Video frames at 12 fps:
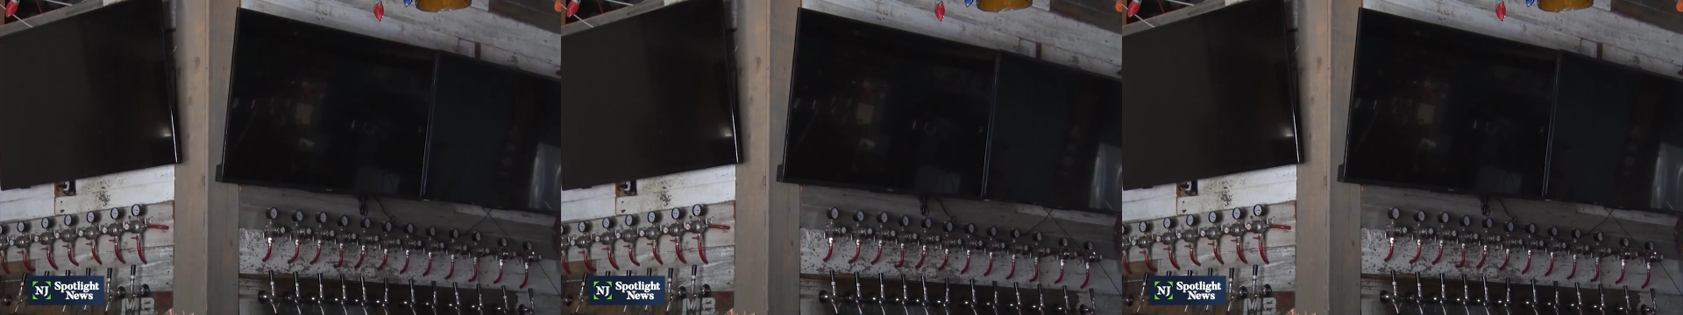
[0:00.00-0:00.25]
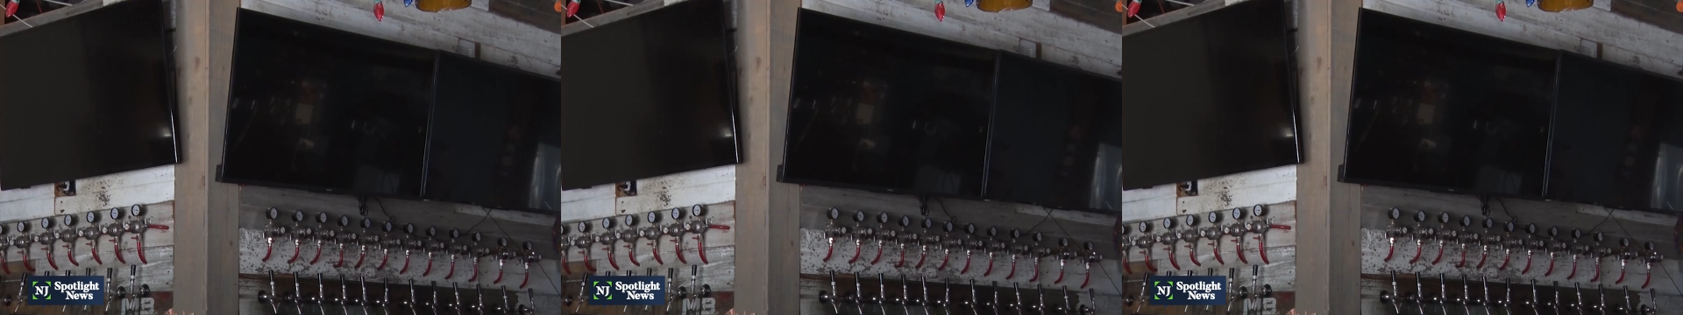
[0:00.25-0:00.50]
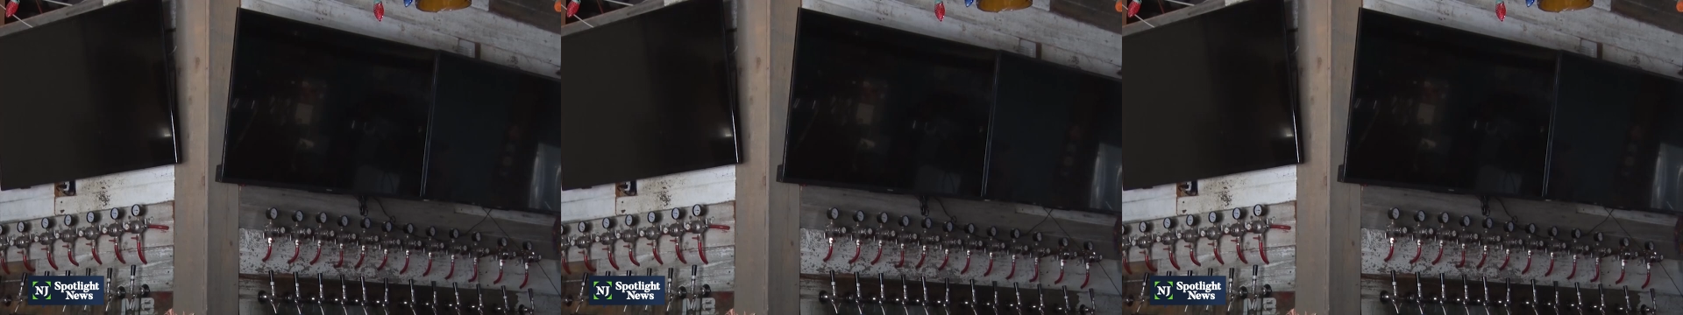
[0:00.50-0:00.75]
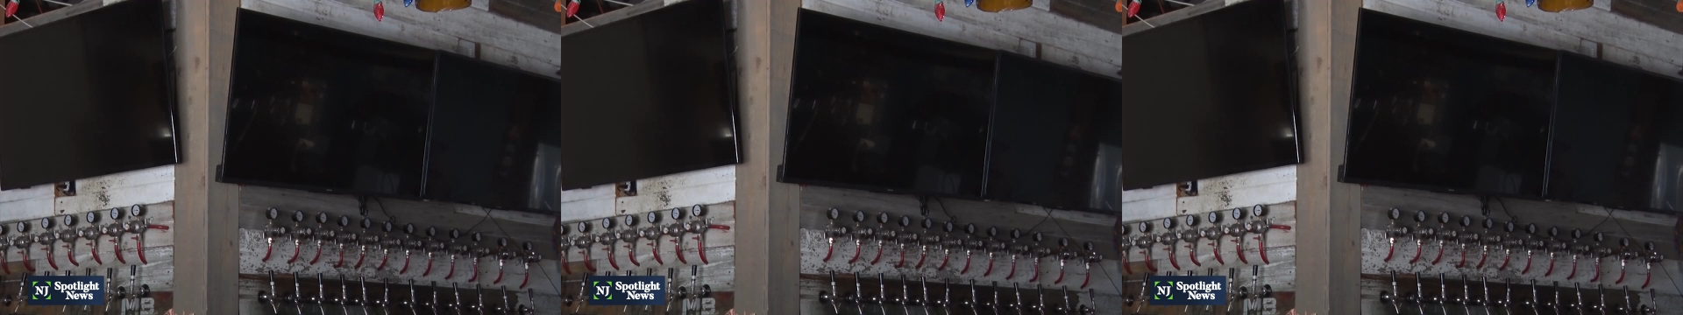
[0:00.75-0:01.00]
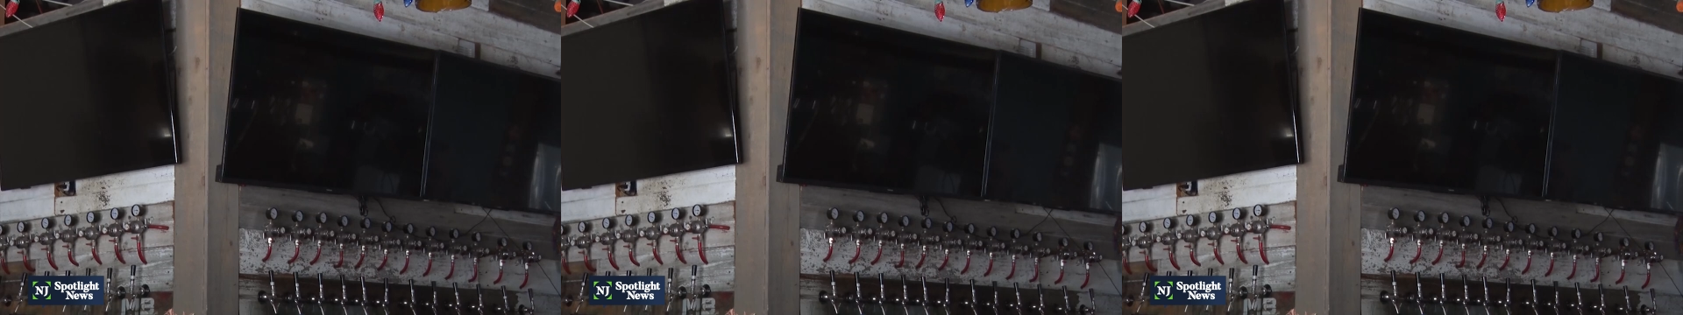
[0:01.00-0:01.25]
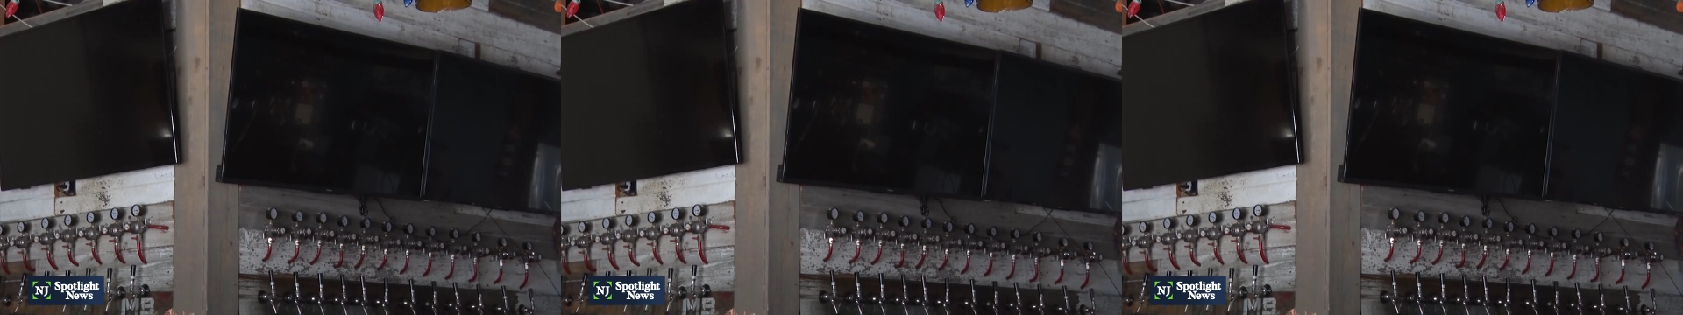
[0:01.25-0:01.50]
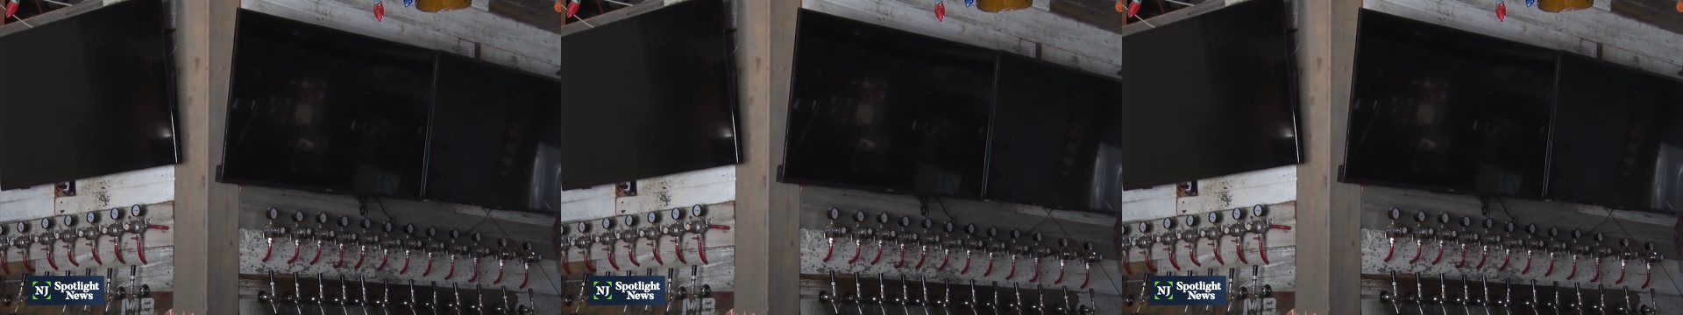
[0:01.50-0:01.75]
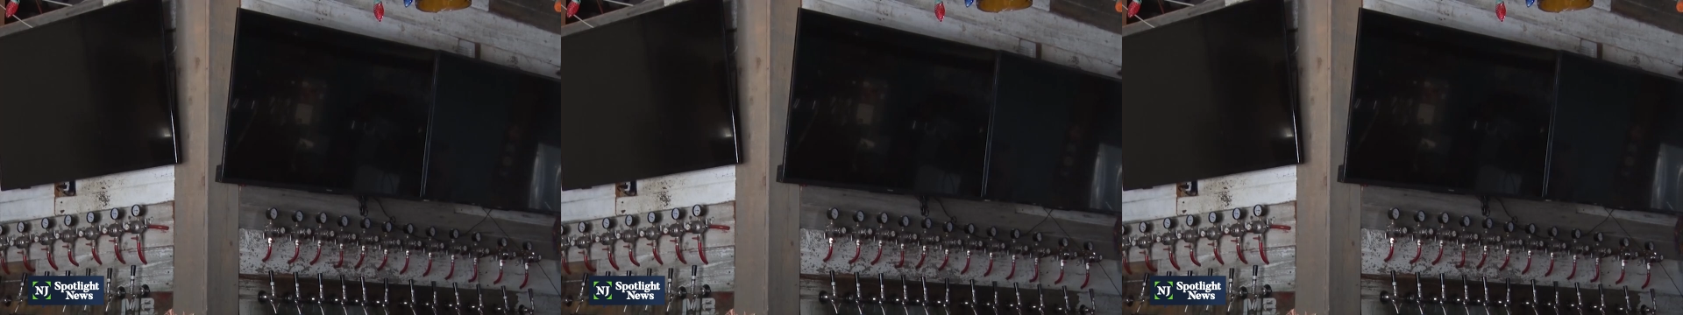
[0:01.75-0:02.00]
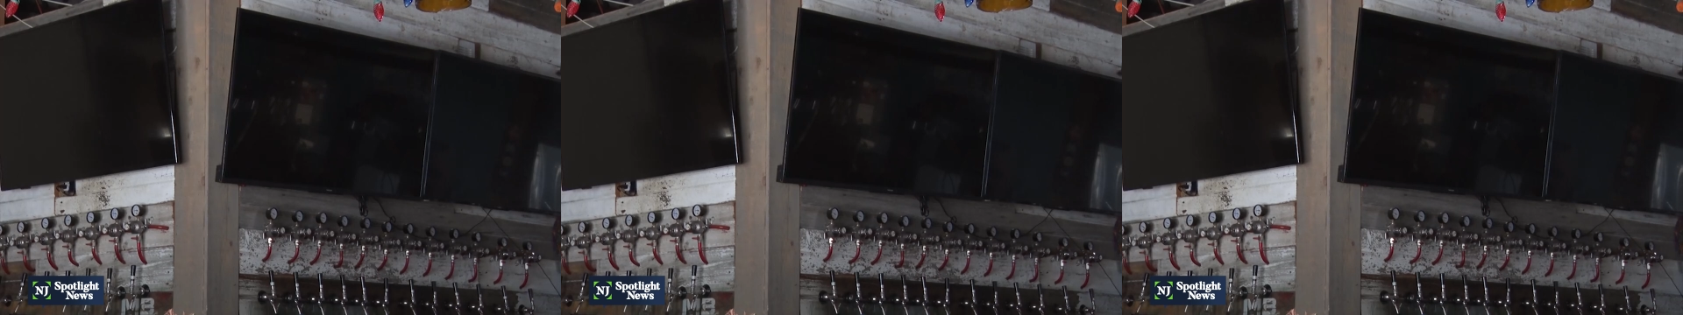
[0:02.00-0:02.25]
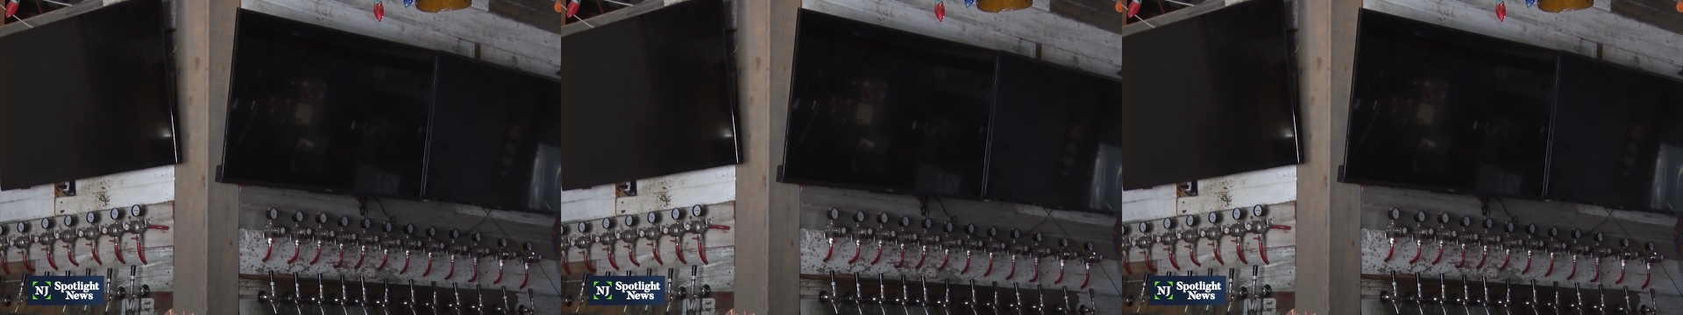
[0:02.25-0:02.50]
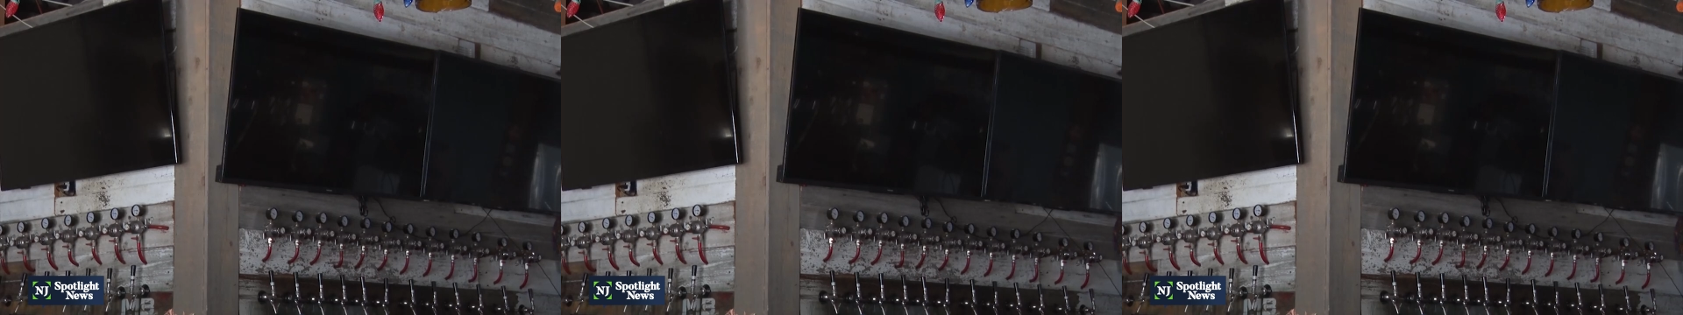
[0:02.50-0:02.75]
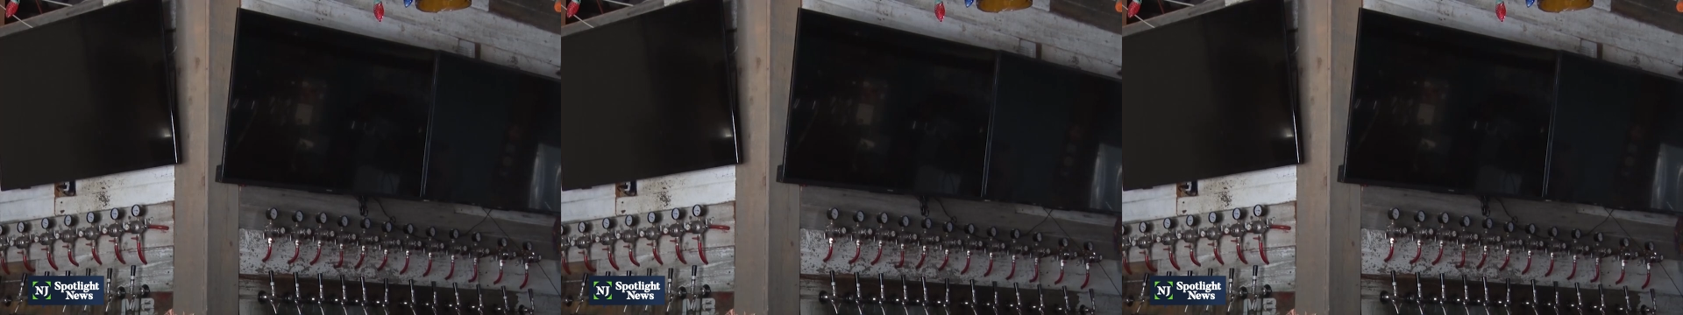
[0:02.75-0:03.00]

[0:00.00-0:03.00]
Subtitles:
(no speaker visible)